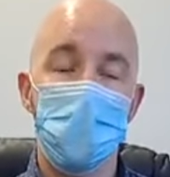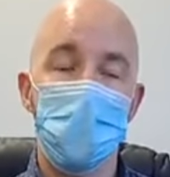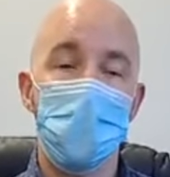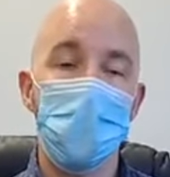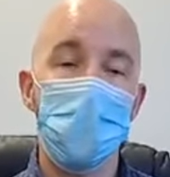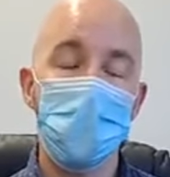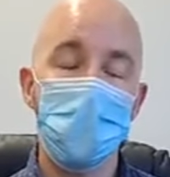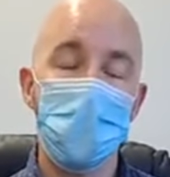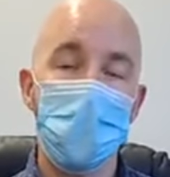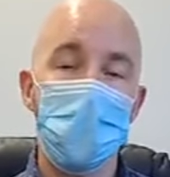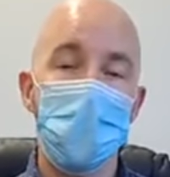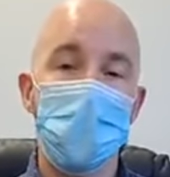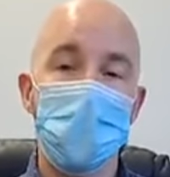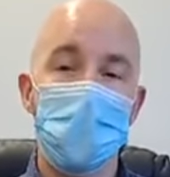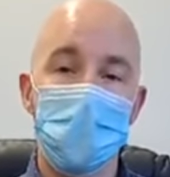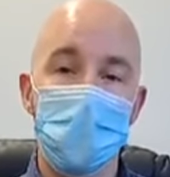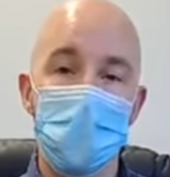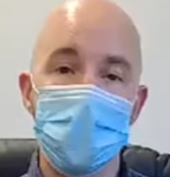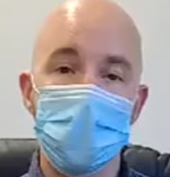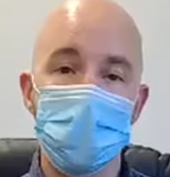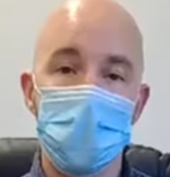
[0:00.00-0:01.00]
providing the
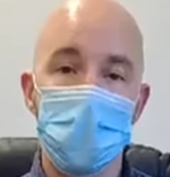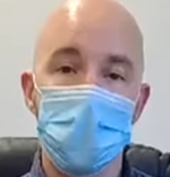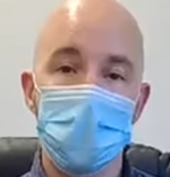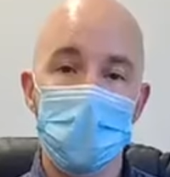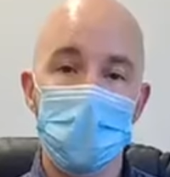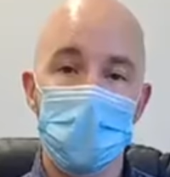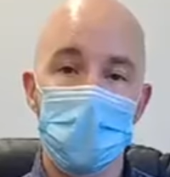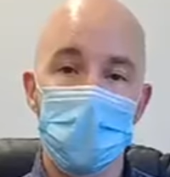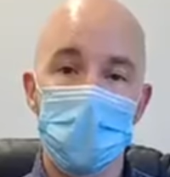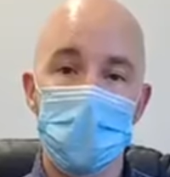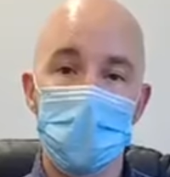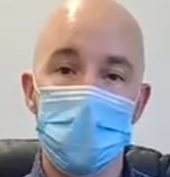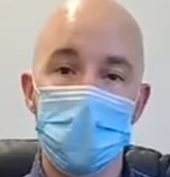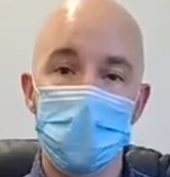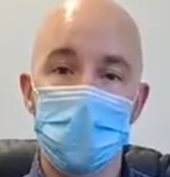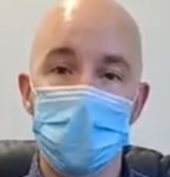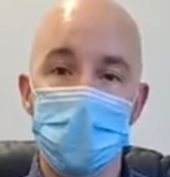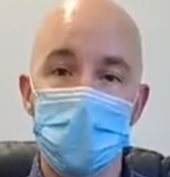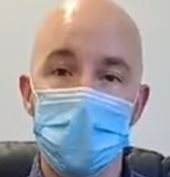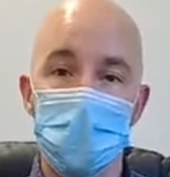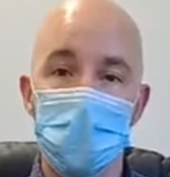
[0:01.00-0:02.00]
best possible
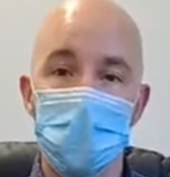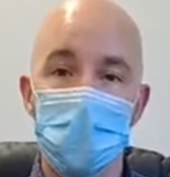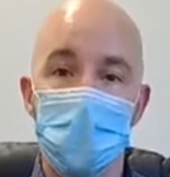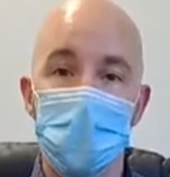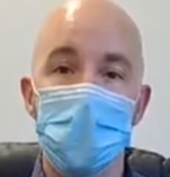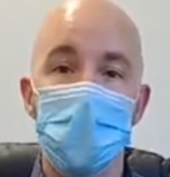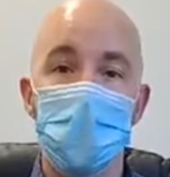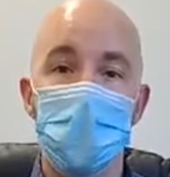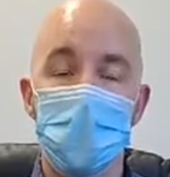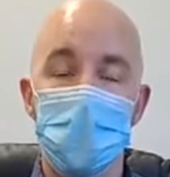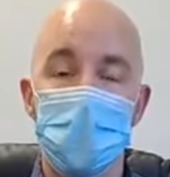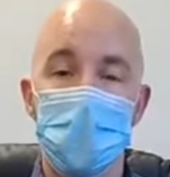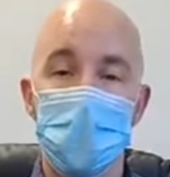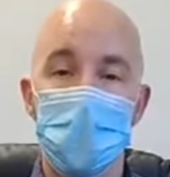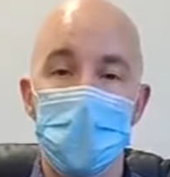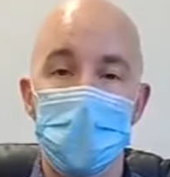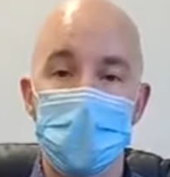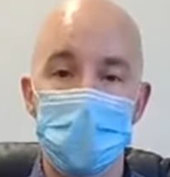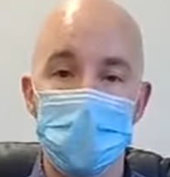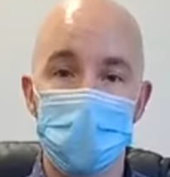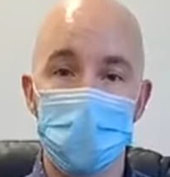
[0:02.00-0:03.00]
service that we could
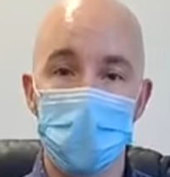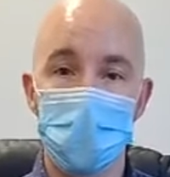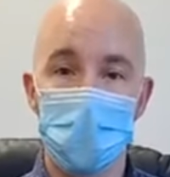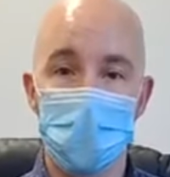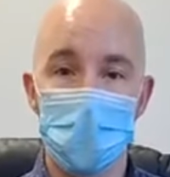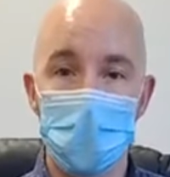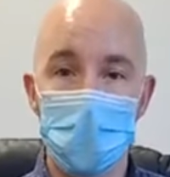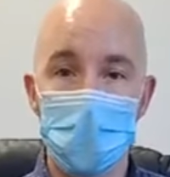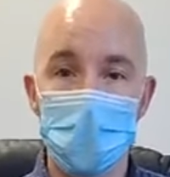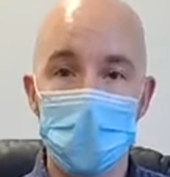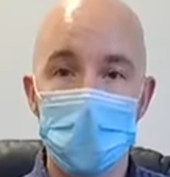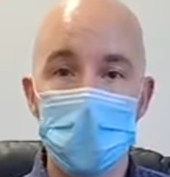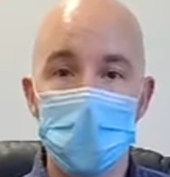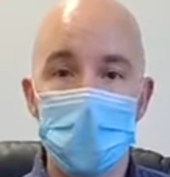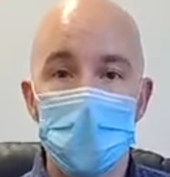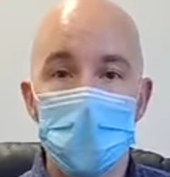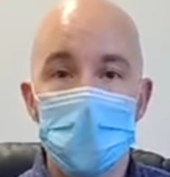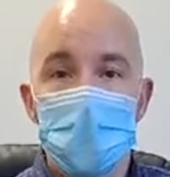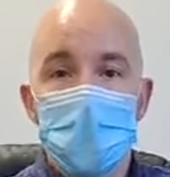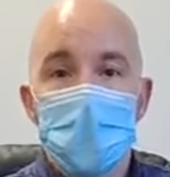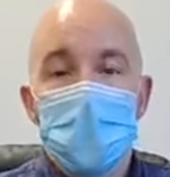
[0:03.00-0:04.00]
as a food bank.
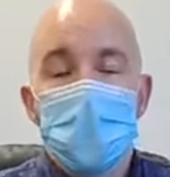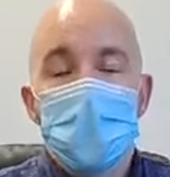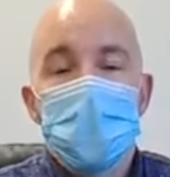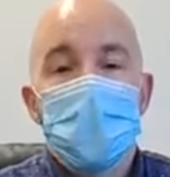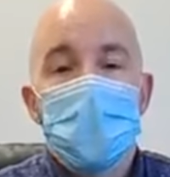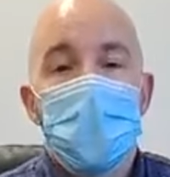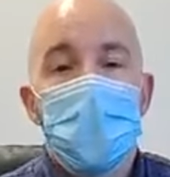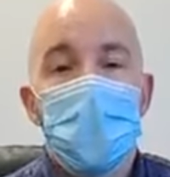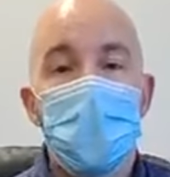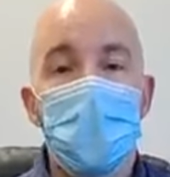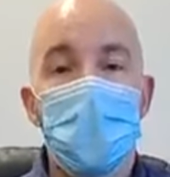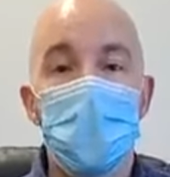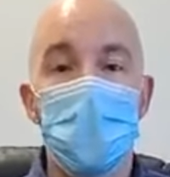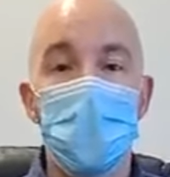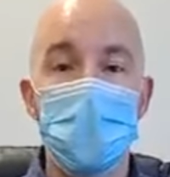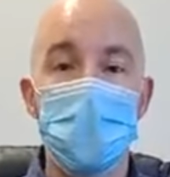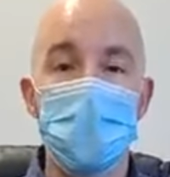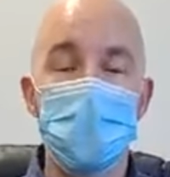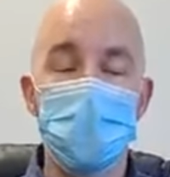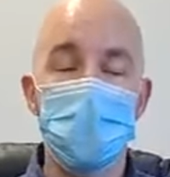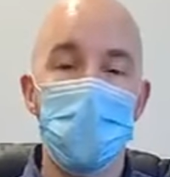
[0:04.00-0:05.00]
So
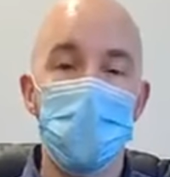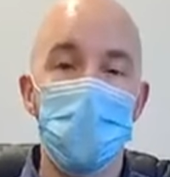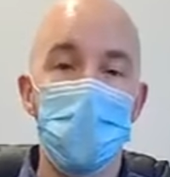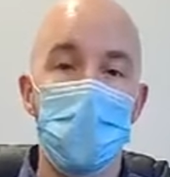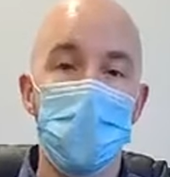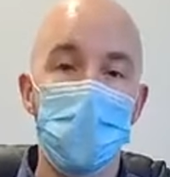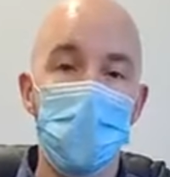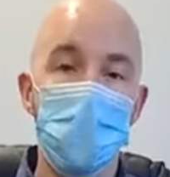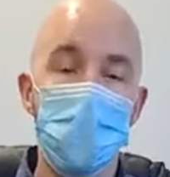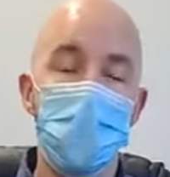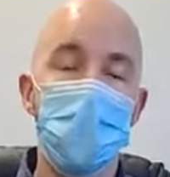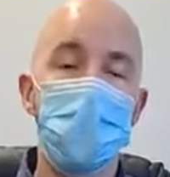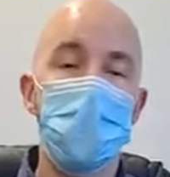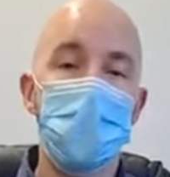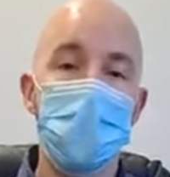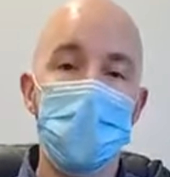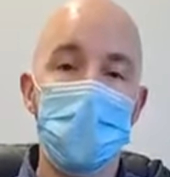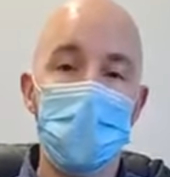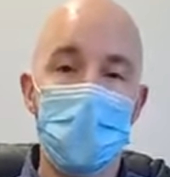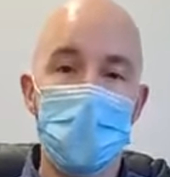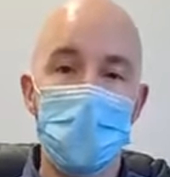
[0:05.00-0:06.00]
we really
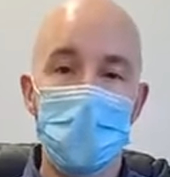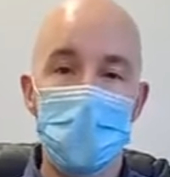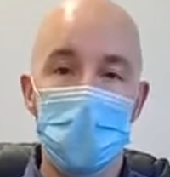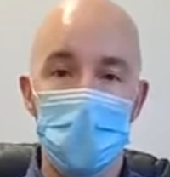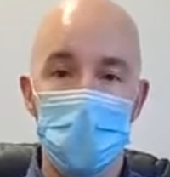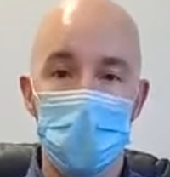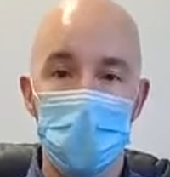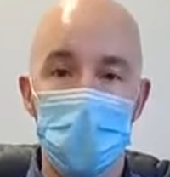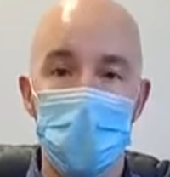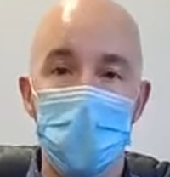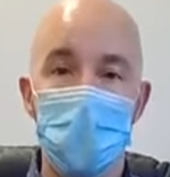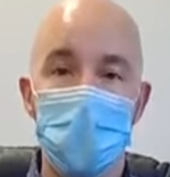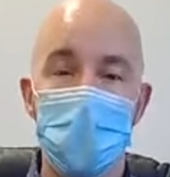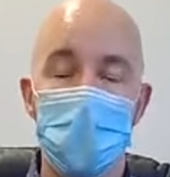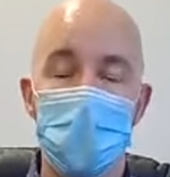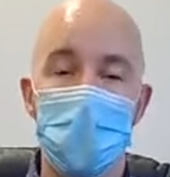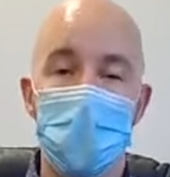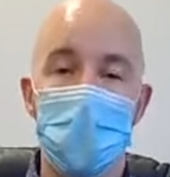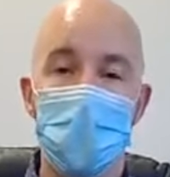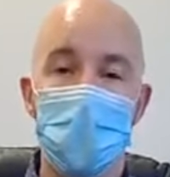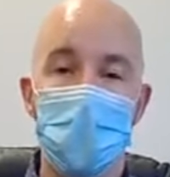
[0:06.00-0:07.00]
want to thank you.
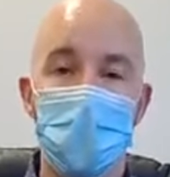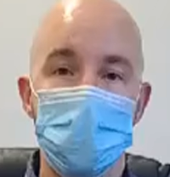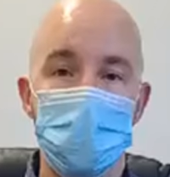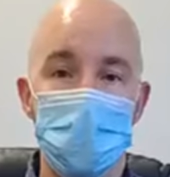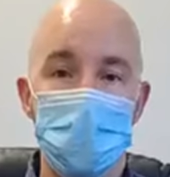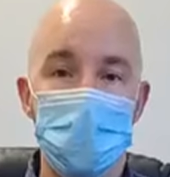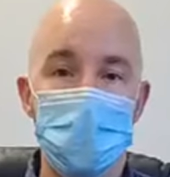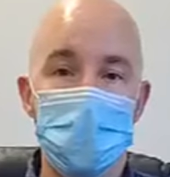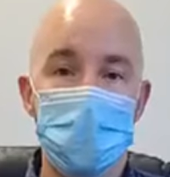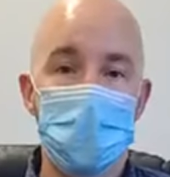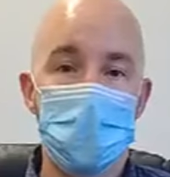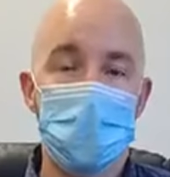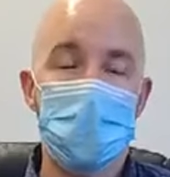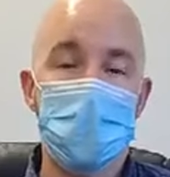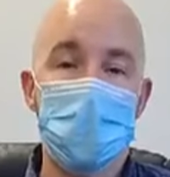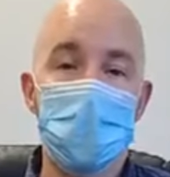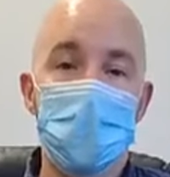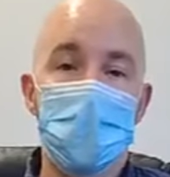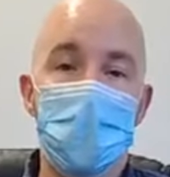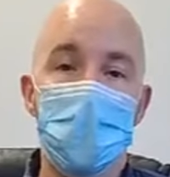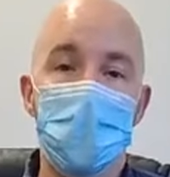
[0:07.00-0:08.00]
As we
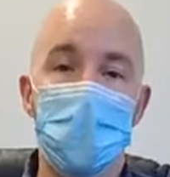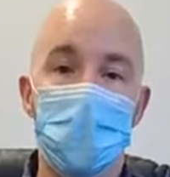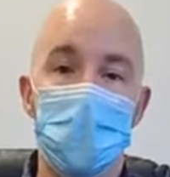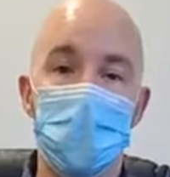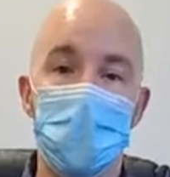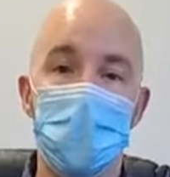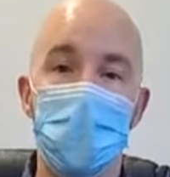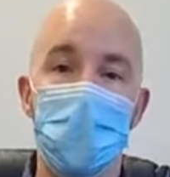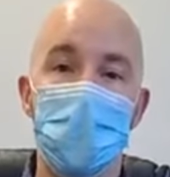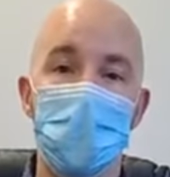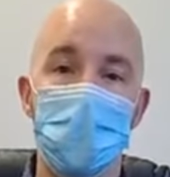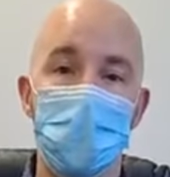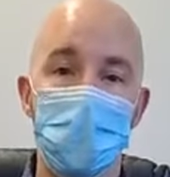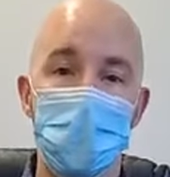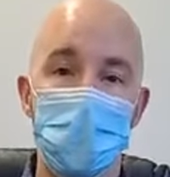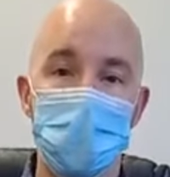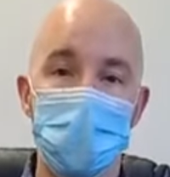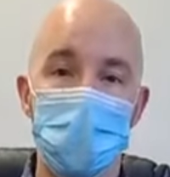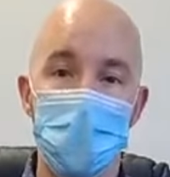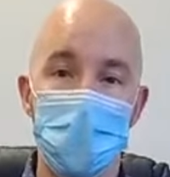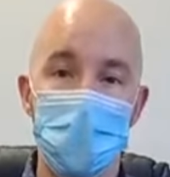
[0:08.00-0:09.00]
started our COVID
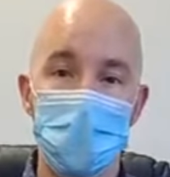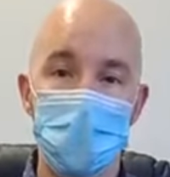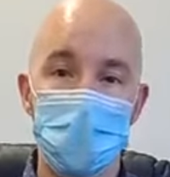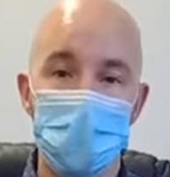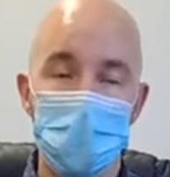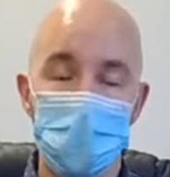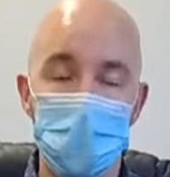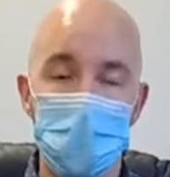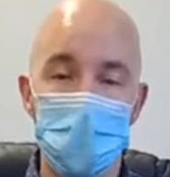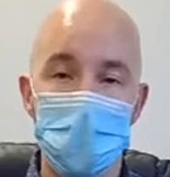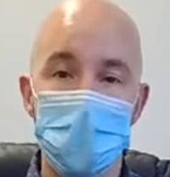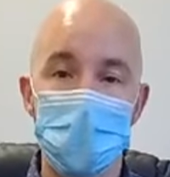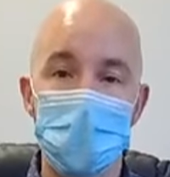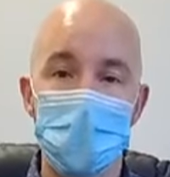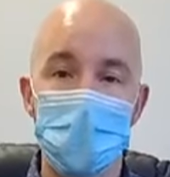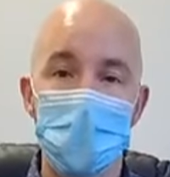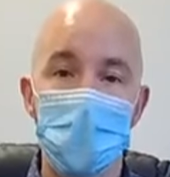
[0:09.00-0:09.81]
response fund,